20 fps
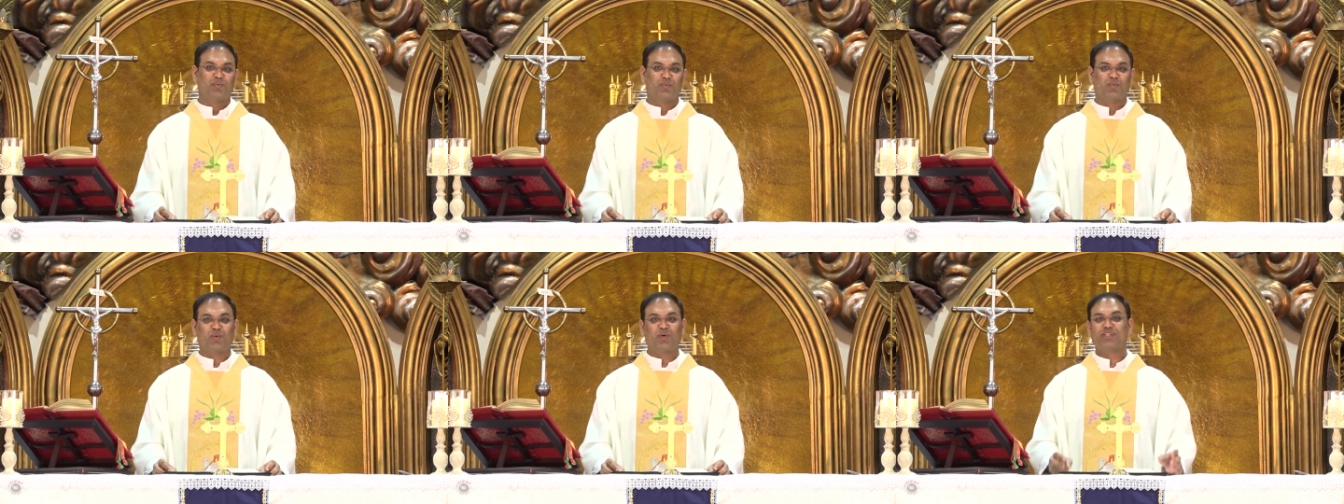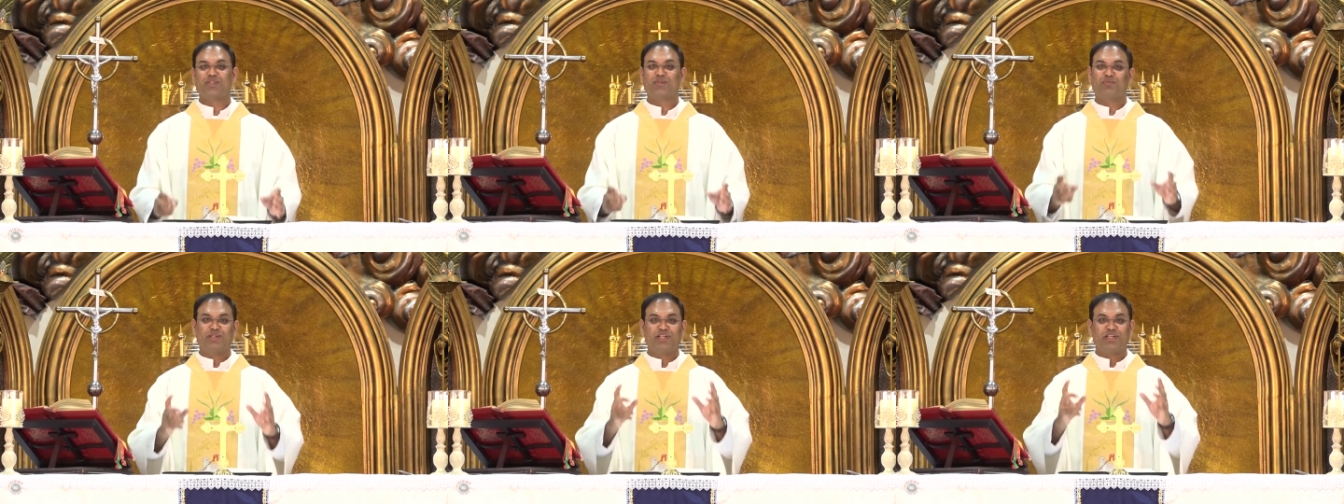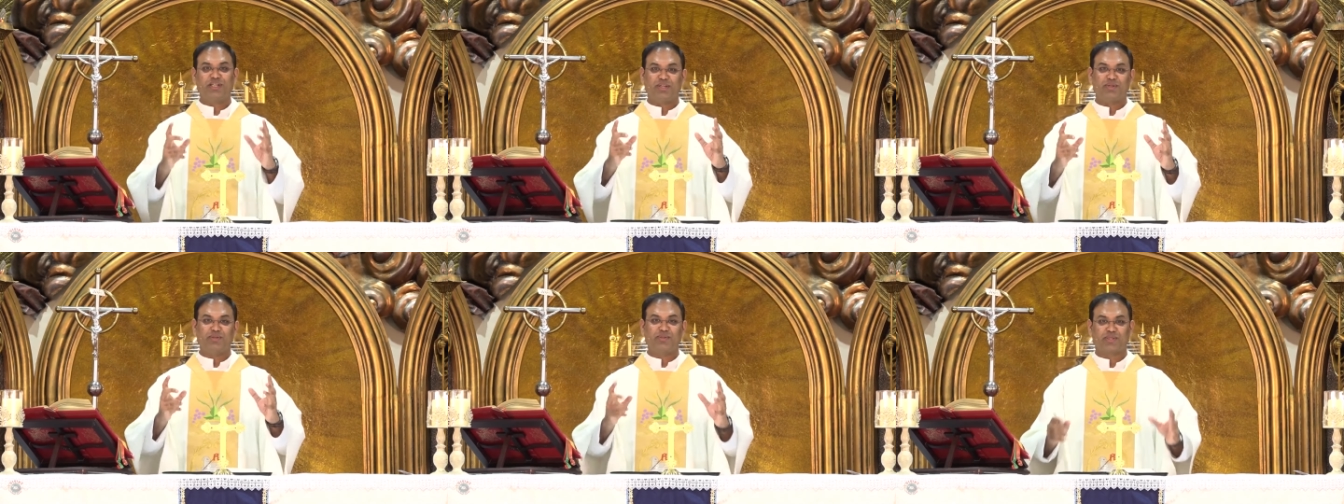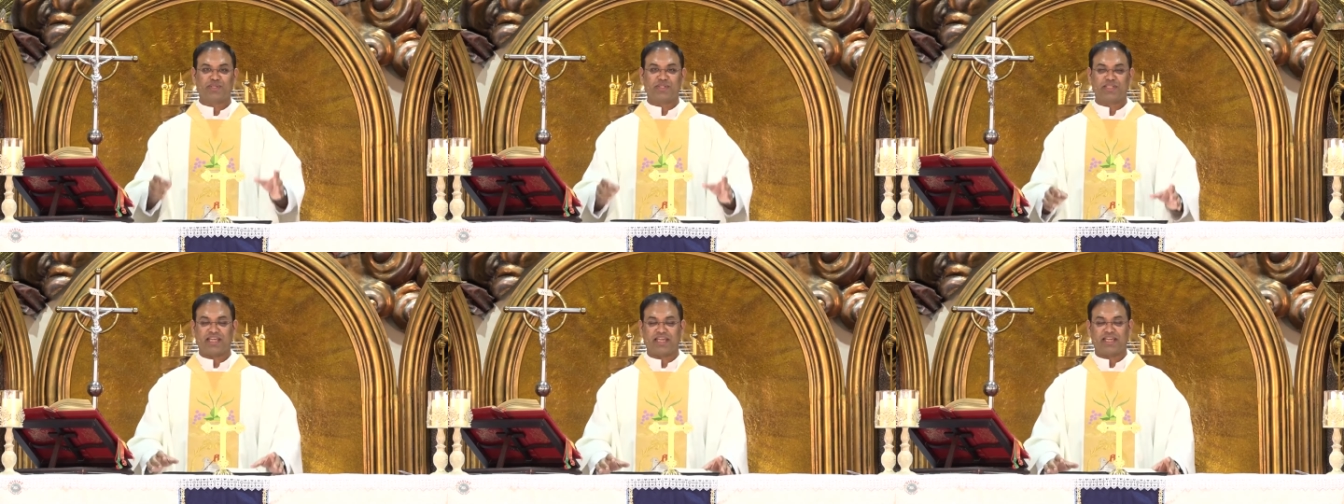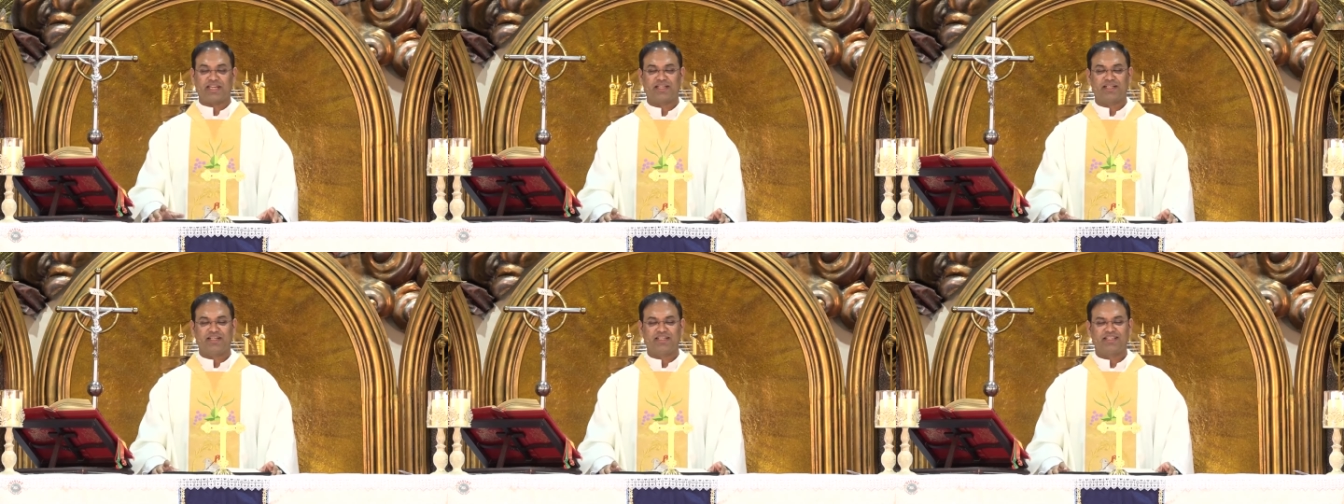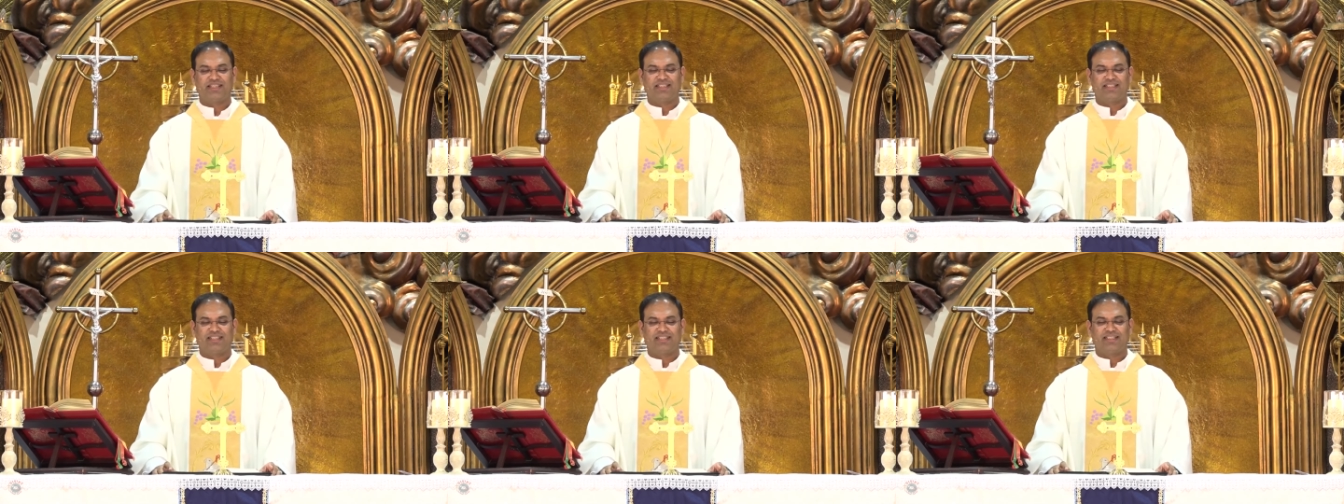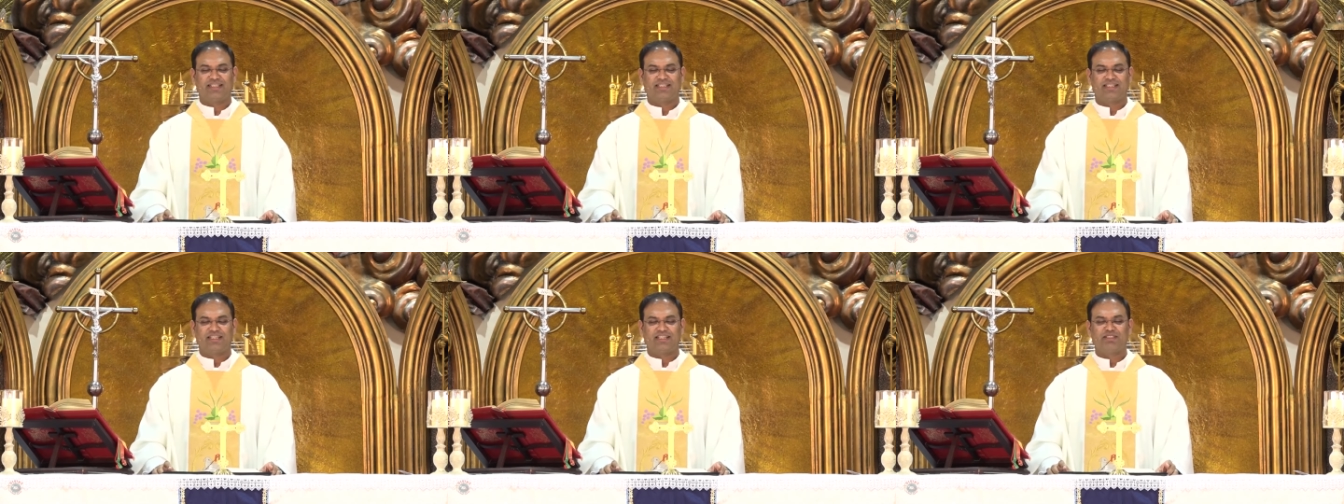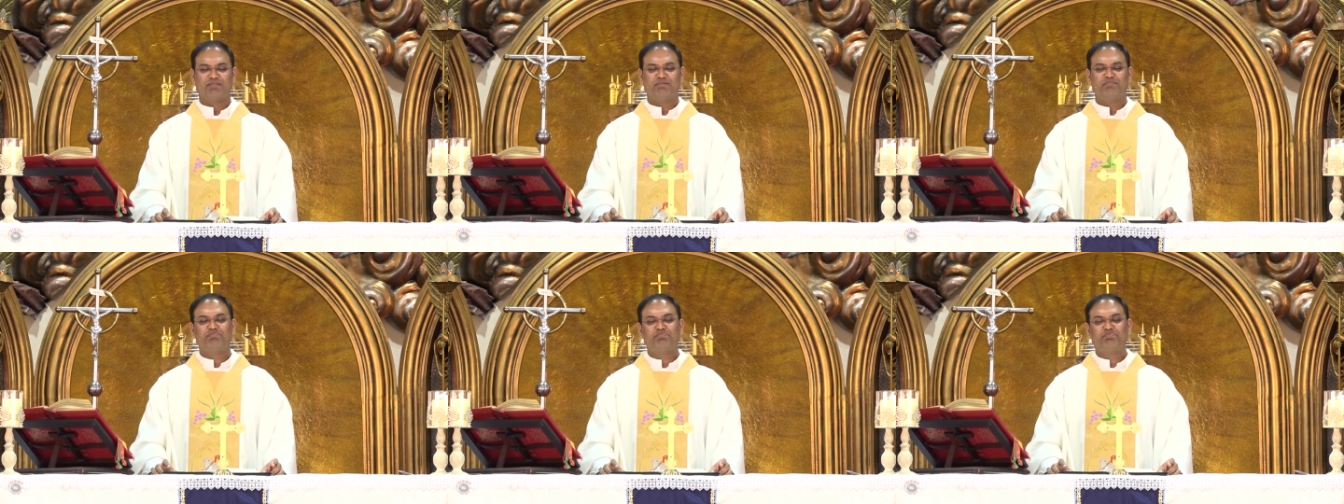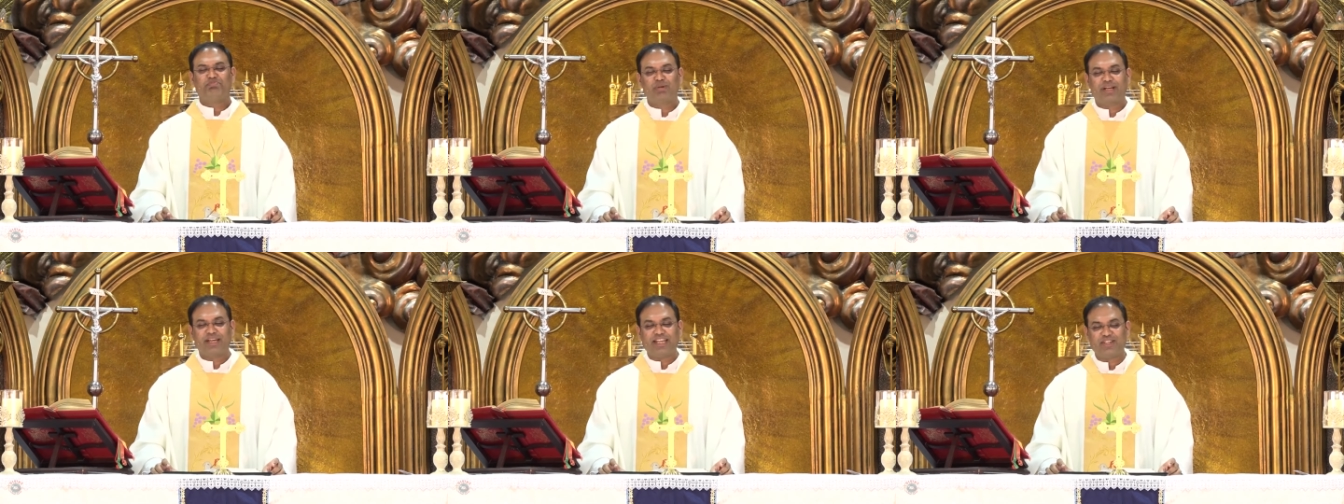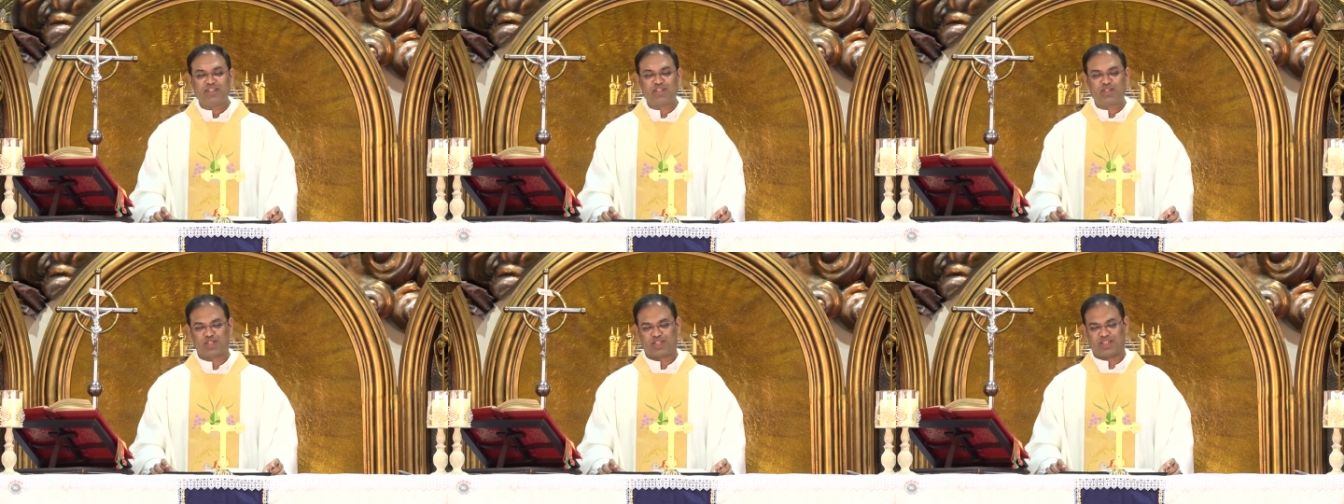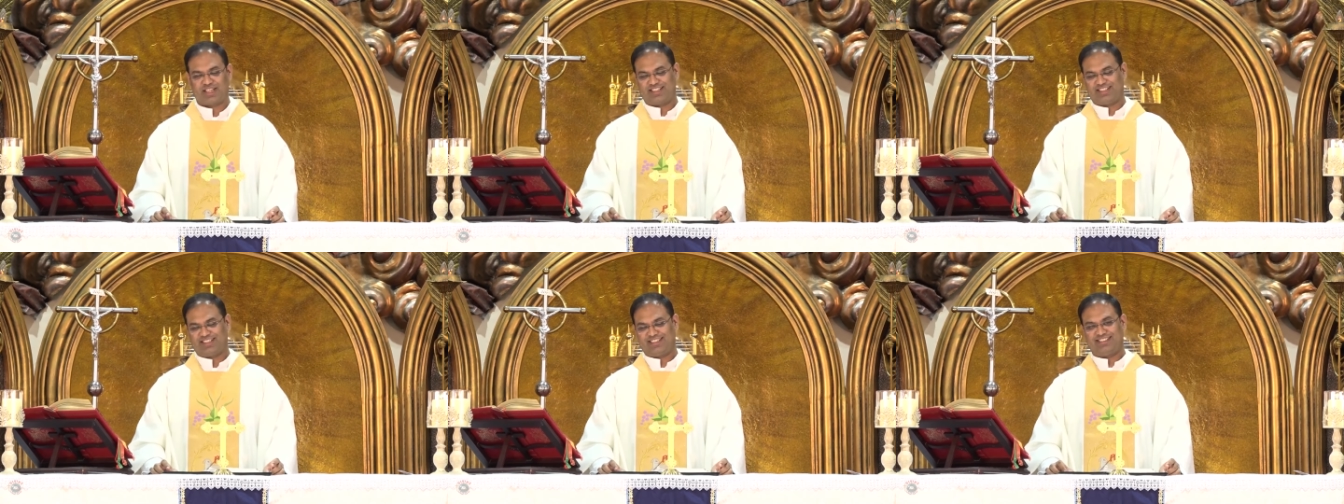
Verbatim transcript: what is the word used there? Preach.